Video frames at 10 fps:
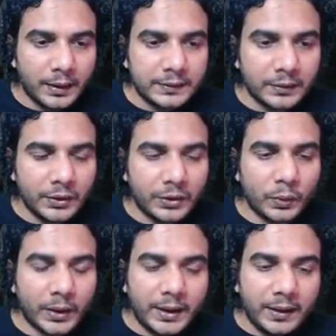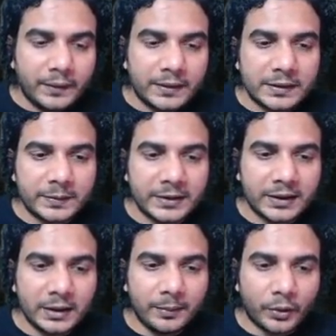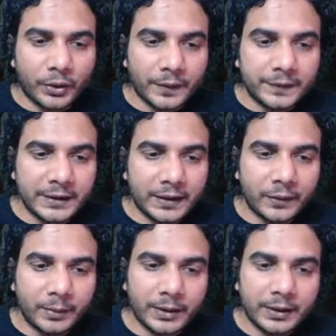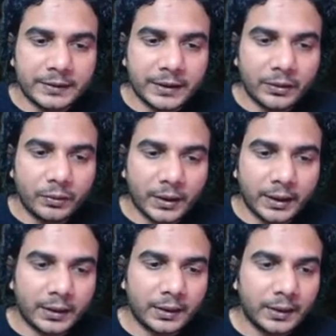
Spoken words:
equal to 2ae, which is basically mod of z1 minus z2, right?